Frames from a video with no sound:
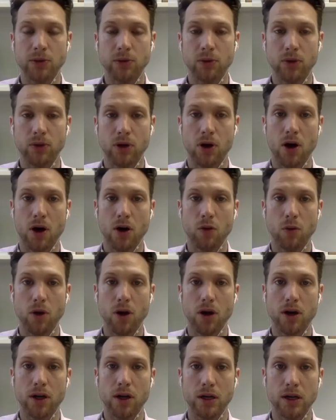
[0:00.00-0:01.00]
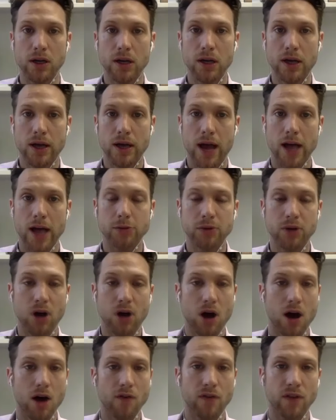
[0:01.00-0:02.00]
Where the condo market has been
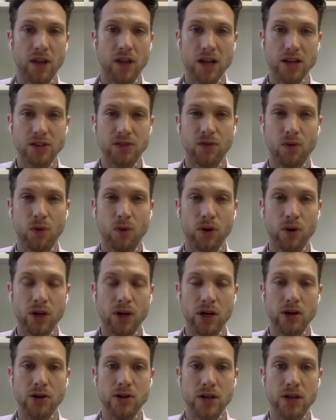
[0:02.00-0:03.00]
hot for the last 4 years,